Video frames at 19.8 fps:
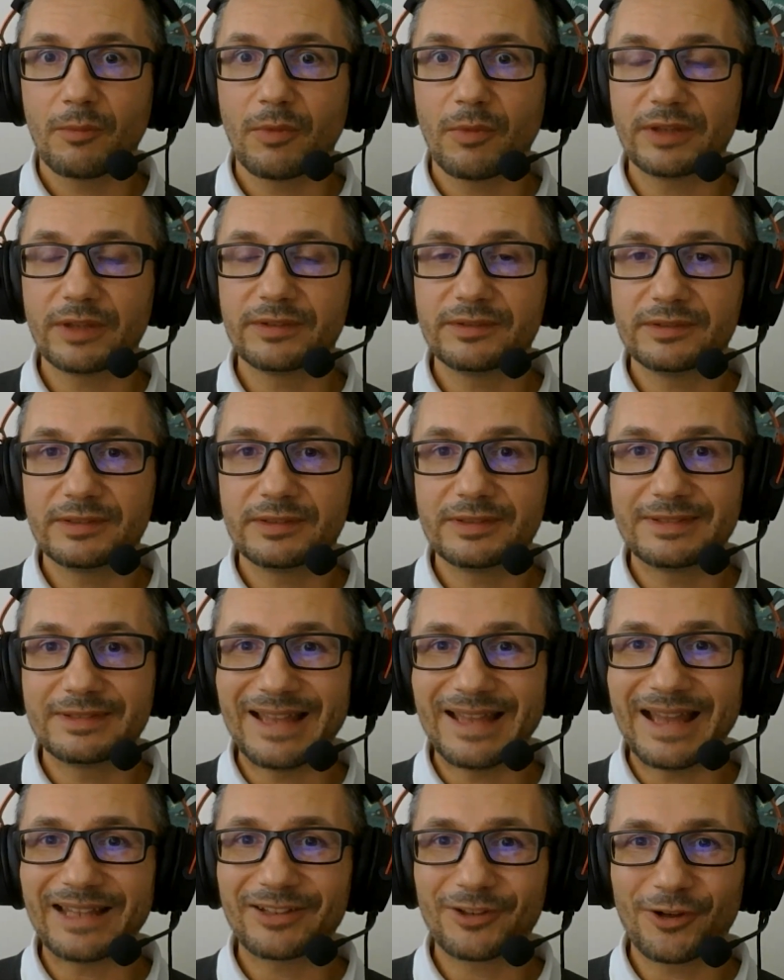But
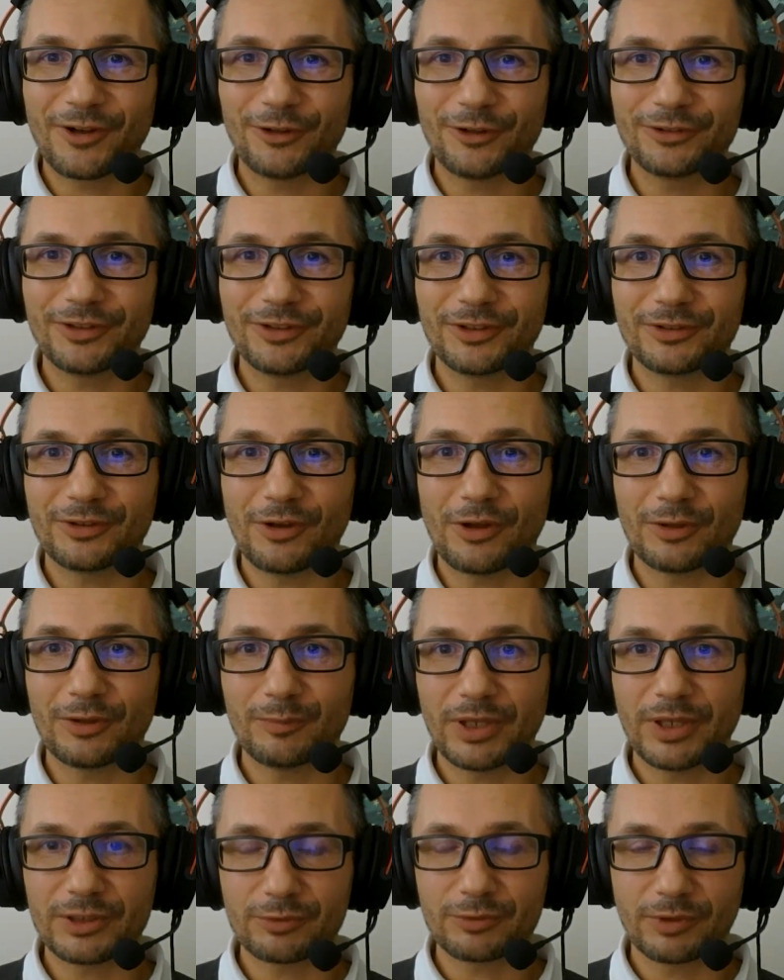that content on
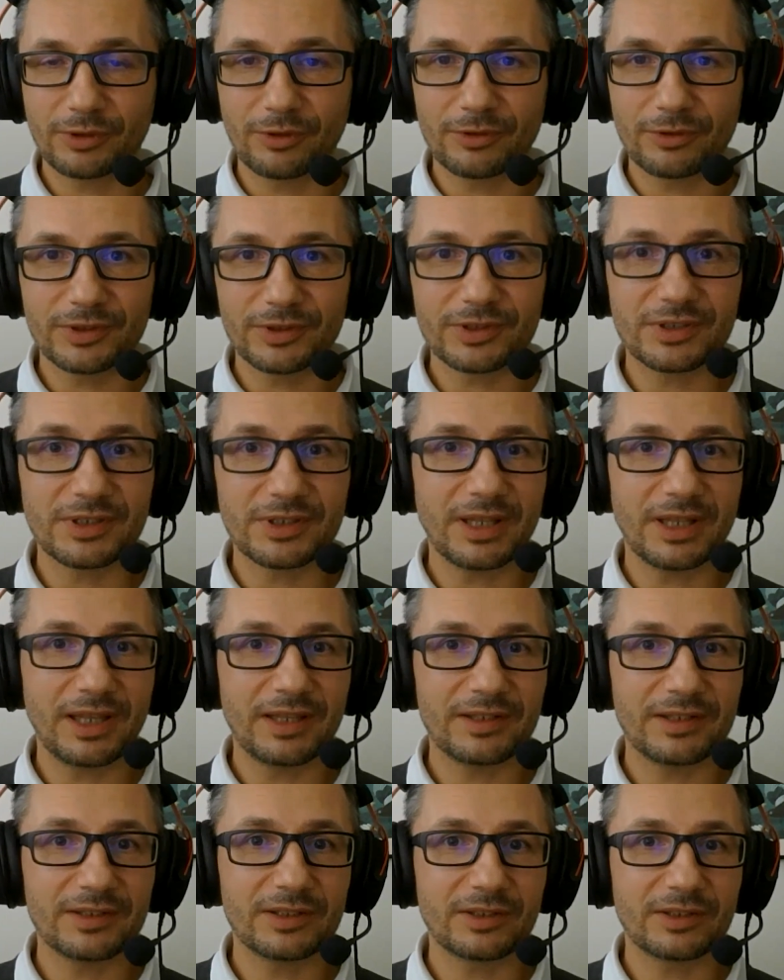page recognition
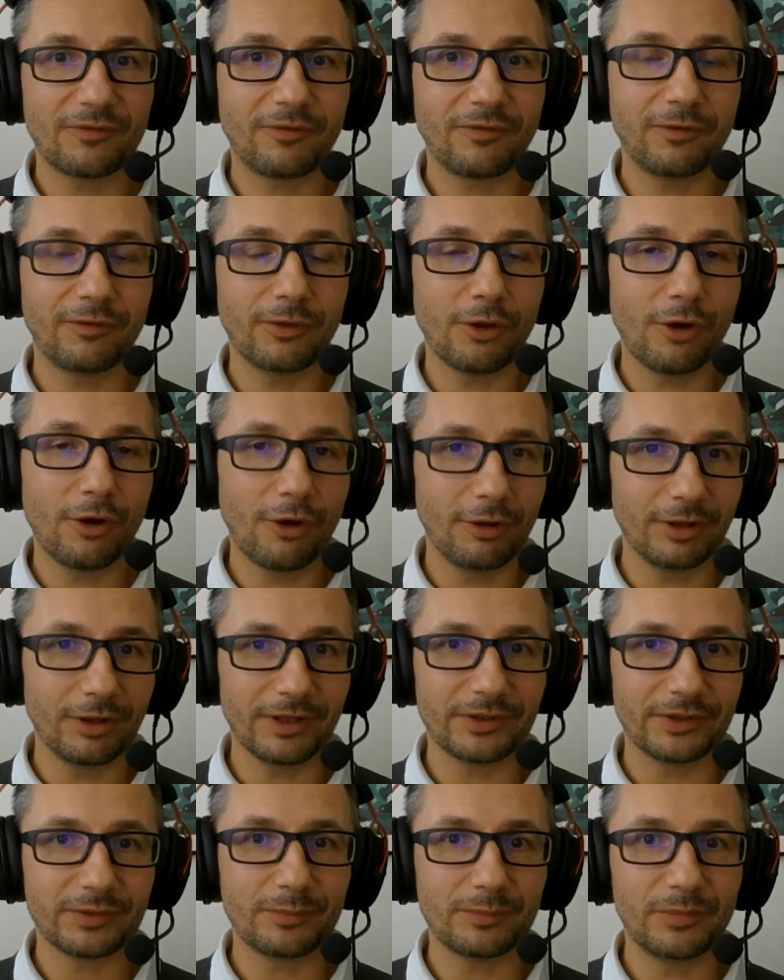isn't
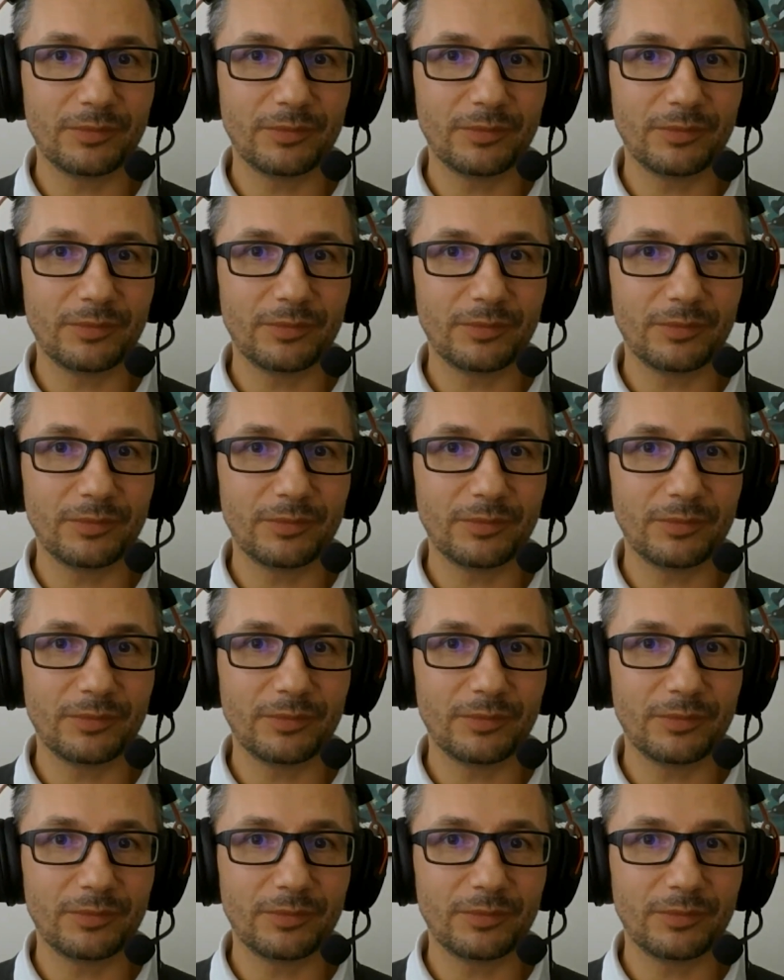flawless,